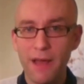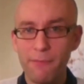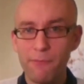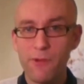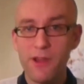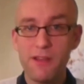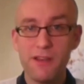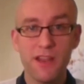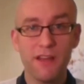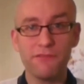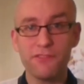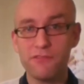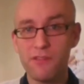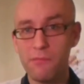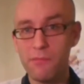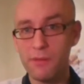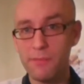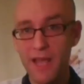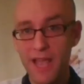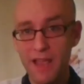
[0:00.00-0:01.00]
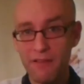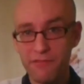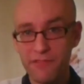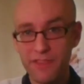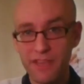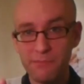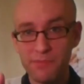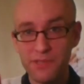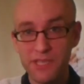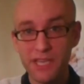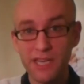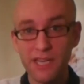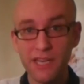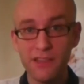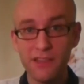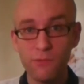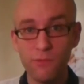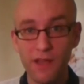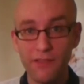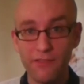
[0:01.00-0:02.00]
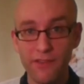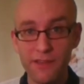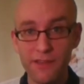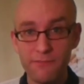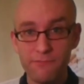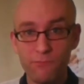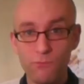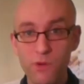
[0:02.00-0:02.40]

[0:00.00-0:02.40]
We love to grumble about everything, particularly the weather,